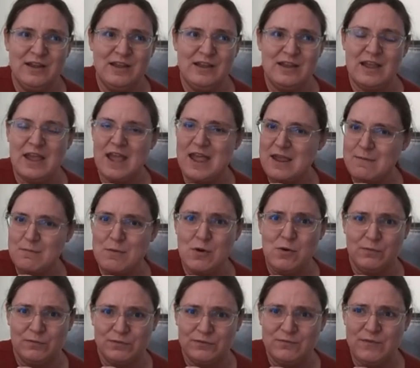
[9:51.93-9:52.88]
he
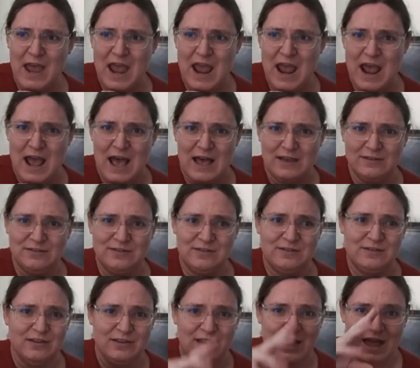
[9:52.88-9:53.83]
moves
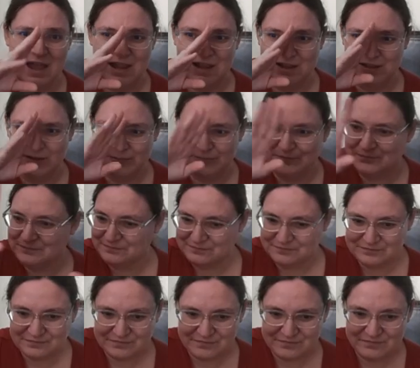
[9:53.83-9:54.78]
fast. Like
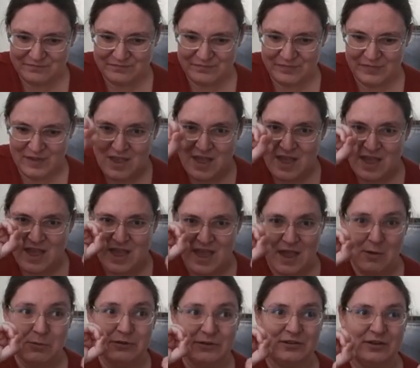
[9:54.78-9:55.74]

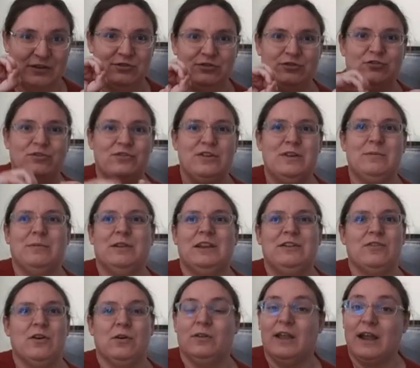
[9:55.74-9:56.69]
it was extremely
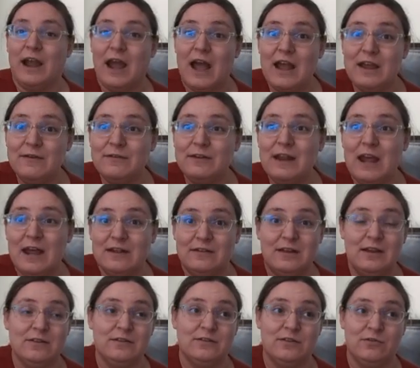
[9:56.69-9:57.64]
dark. Like I even had to
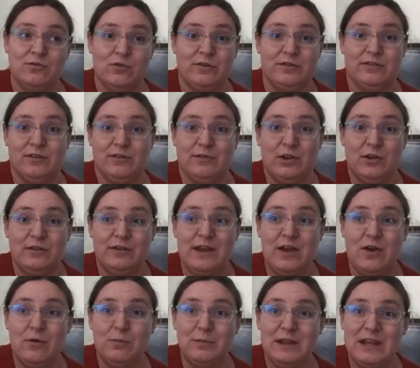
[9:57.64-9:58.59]
get Senor Sylveon to
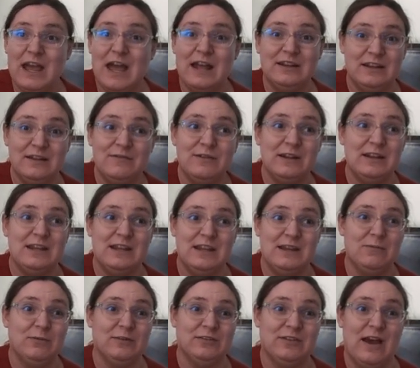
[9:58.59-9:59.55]
help me, and even
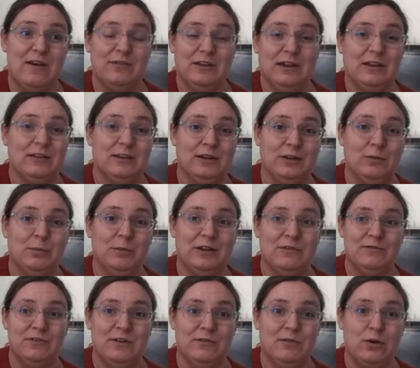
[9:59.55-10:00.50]
he was having a little bit
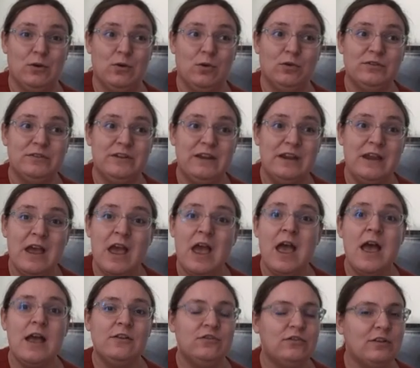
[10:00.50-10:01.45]
of difficulty
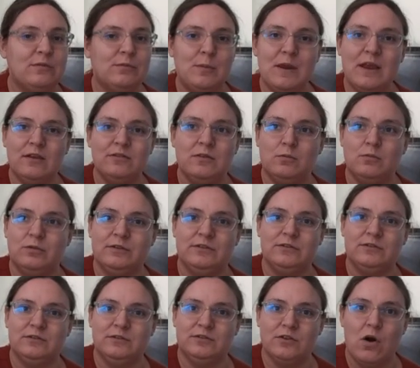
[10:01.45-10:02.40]
just because it was
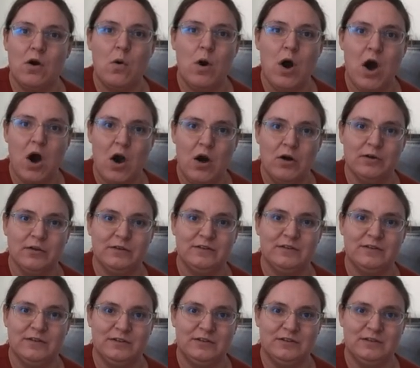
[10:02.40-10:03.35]
so hard
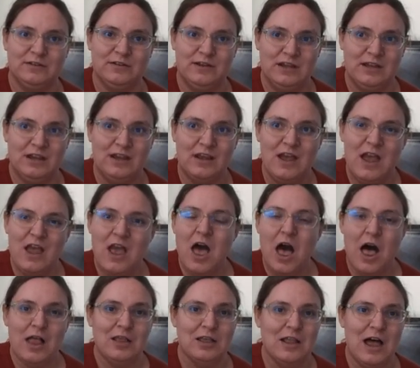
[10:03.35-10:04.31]
to see.
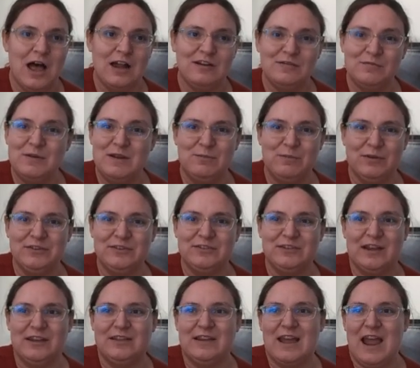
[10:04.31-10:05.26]
A lot of people said they